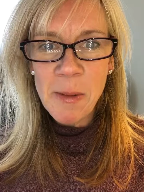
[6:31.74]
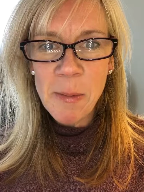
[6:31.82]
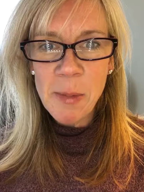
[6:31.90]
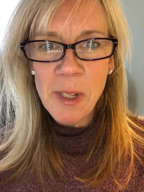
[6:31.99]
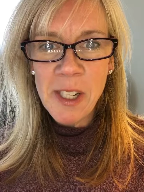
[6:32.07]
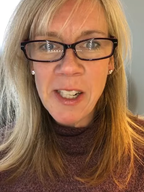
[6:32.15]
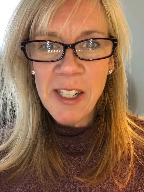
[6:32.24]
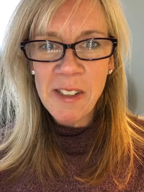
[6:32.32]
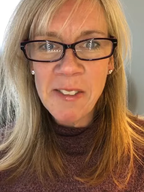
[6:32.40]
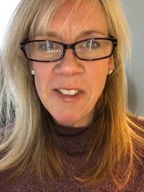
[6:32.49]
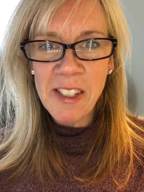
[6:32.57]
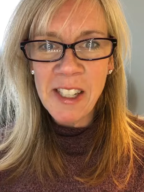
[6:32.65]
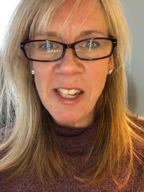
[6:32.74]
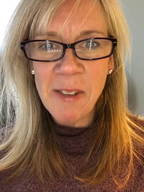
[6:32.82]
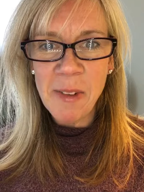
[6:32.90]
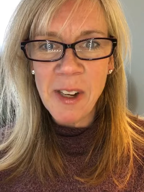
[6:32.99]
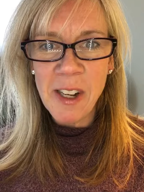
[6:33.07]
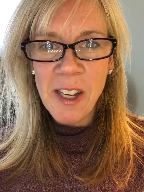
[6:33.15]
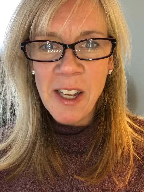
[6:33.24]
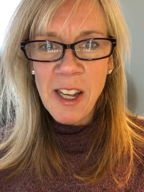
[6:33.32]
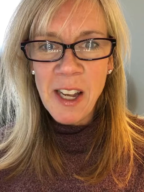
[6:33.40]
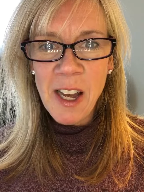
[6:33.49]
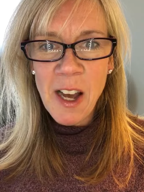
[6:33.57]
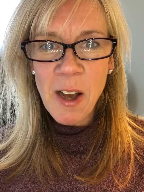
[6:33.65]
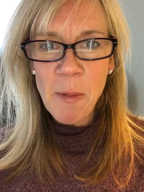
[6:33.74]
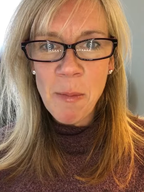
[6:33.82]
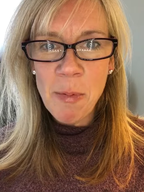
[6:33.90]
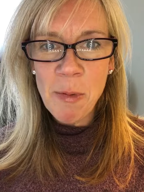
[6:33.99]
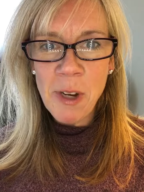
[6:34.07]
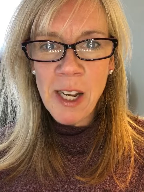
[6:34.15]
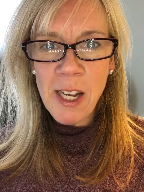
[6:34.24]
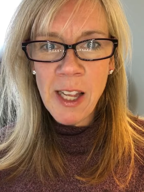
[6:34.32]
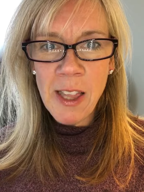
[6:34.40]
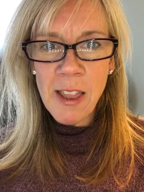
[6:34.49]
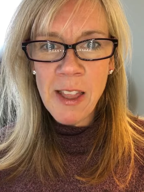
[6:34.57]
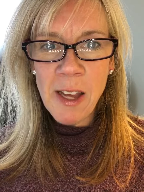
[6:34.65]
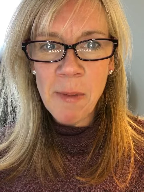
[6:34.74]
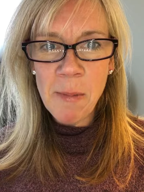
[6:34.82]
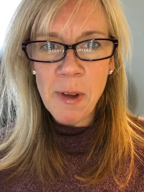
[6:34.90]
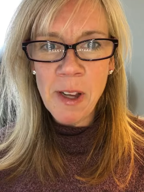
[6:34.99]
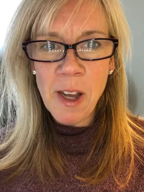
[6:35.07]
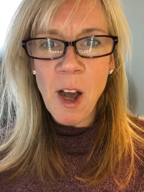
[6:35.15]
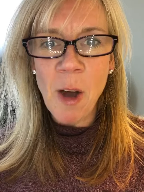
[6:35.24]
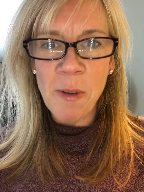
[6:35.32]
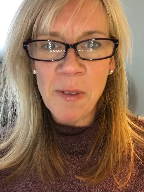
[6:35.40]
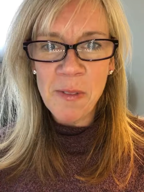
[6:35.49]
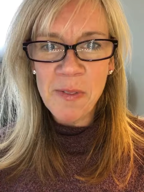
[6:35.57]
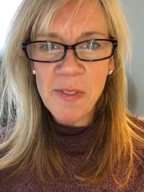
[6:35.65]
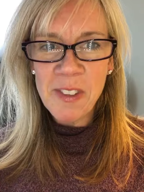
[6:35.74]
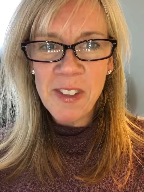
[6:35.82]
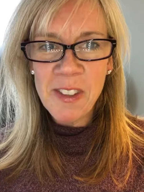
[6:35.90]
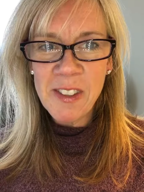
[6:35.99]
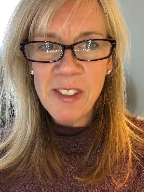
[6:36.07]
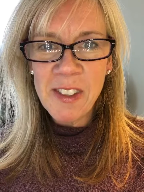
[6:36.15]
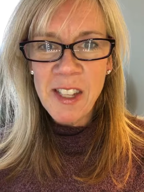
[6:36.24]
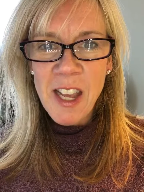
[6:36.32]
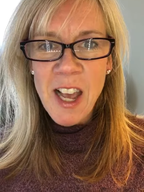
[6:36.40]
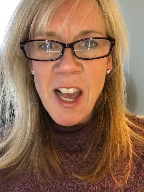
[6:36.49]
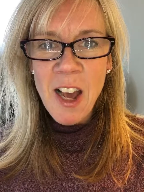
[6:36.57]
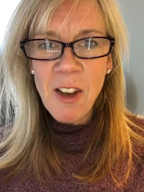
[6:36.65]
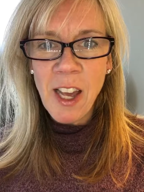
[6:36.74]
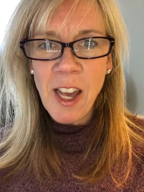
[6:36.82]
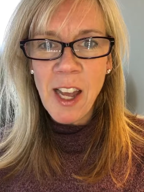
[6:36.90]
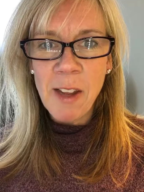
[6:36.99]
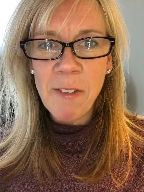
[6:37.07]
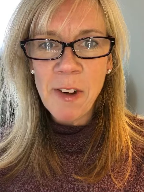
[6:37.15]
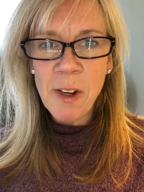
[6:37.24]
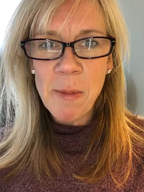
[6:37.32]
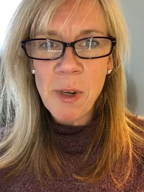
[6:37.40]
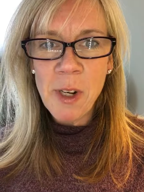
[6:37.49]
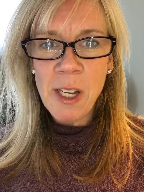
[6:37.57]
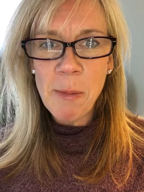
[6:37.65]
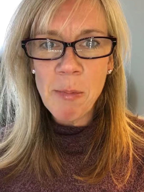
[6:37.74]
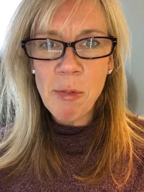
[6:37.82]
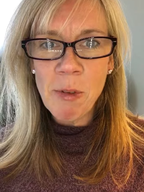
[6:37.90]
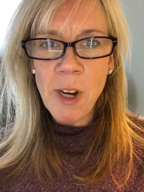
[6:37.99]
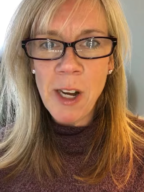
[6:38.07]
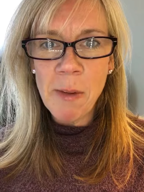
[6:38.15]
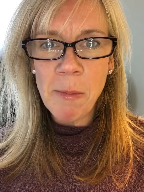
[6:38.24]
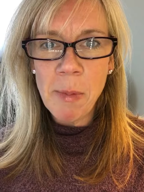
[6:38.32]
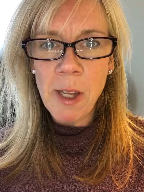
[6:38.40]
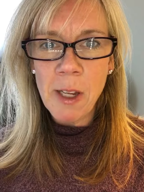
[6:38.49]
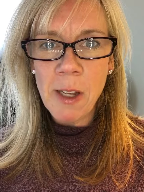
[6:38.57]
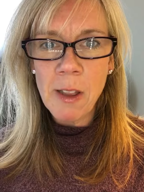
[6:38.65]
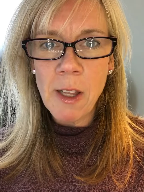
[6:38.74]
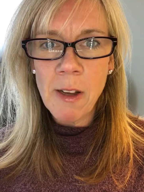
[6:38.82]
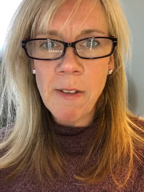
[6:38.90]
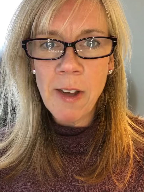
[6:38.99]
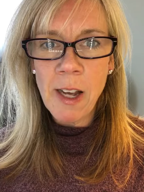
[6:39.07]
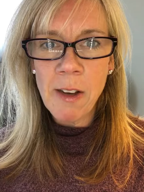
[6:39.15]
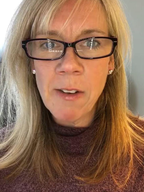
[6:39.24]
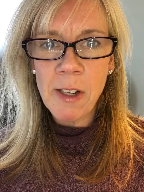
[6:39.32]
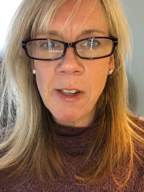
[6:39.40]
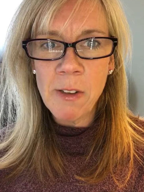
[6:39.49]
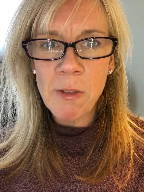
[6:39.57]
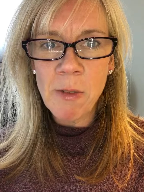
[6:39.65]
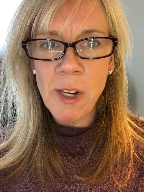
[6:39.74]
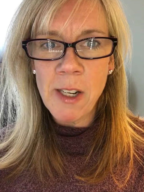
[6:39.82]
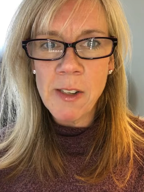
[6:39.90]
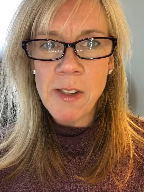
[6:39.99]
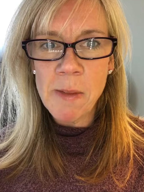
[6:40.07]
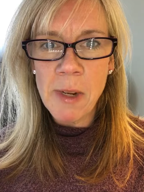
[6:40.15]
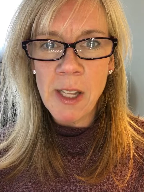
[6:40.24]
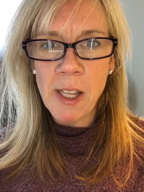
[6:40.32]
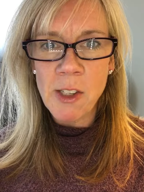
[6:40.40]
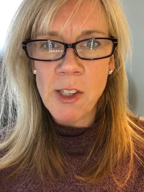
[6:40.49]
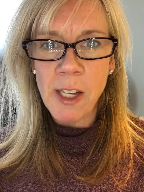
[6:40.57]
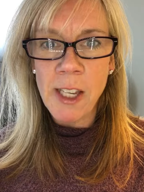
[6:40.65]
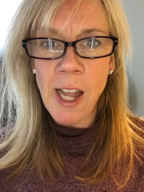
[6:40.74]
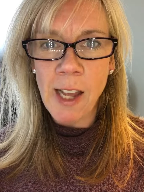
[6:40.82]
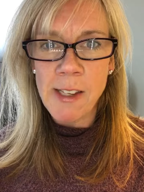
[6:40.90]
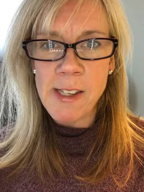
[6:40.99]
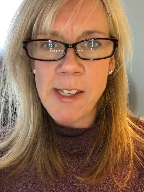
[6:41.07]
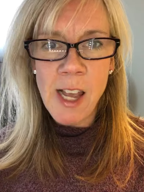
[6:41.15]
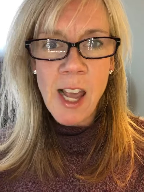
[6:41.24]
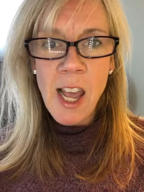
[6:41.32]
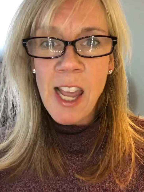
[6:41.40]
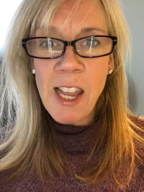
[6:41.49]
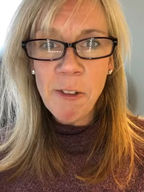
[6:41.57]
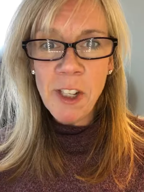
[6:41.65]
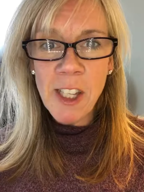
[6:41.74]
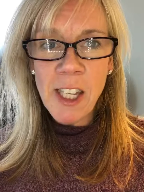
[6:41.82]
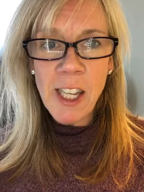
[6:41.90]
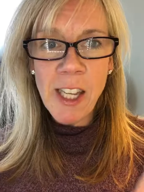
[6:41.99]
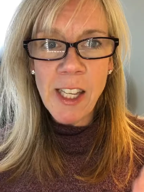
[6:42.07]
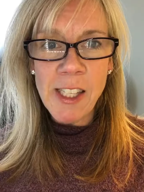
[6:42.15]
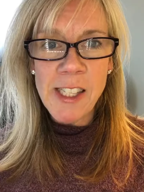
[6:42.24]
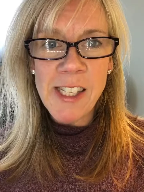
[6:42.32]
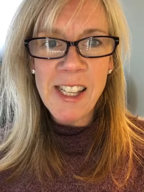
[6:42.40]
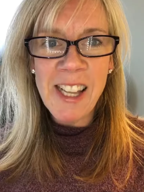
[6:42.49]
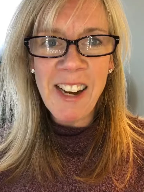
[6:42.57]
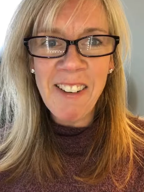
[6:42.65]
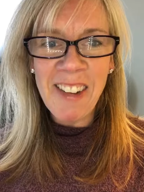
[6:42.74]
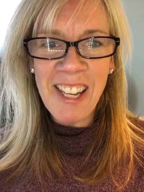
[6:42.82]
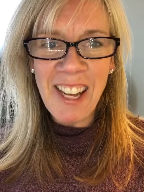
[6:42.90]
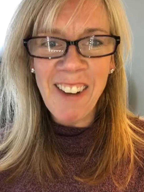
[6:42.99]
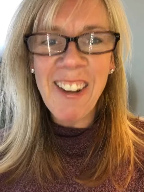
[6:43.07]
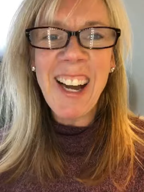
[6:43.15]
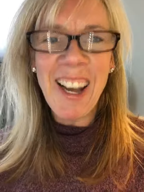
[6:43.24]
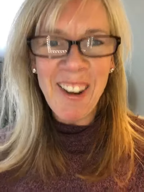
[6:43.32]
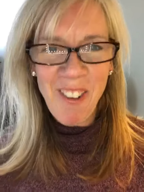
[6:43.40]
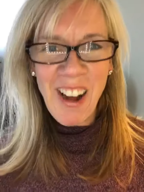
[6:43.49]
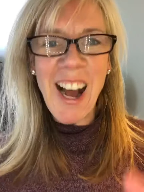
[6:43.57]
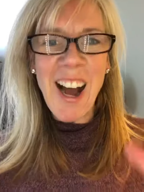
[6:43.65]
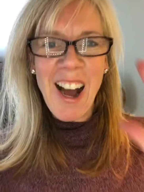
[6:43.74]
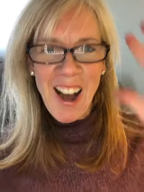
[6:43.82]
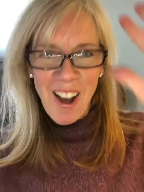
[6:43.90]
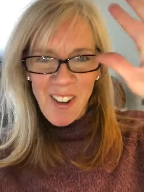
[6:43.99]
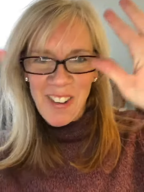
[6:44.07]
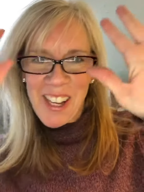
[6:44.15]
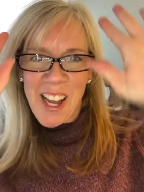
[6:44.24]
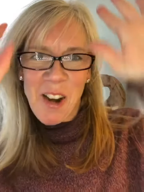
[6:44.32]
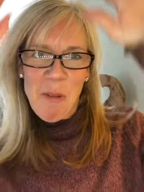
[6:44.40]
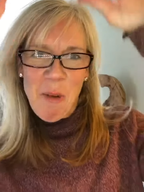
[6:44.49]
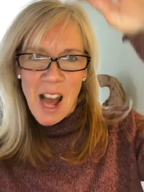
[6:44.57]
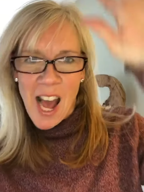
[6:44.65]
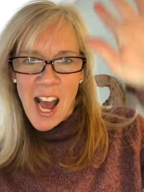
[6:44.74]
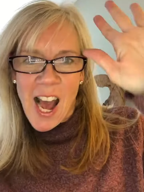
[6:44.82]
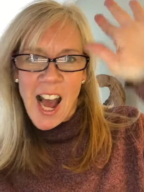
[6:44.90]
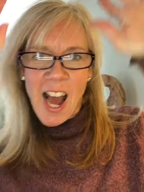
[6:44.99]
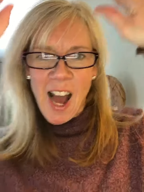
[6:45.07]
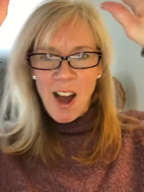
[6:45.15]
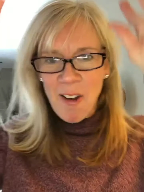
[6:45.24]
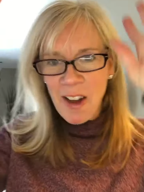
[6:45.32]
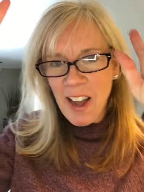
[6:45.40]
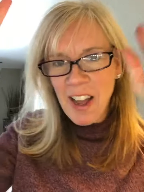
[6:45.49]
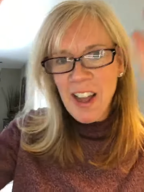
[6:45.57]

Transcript: Bring item to the camera. Oh, bring them. Oh, okay. Very pretty, bright pick. Love how it goes right into my lash line. Yes, it really is. There we go. We got a wow. We got a wow.